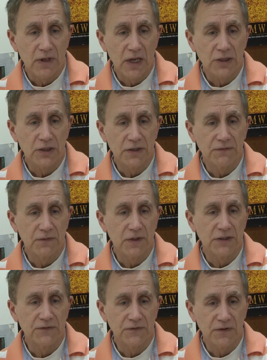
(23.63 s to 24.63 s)
actually for
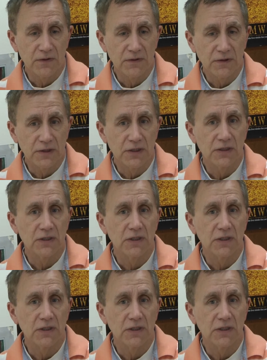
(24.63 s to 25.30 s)
its first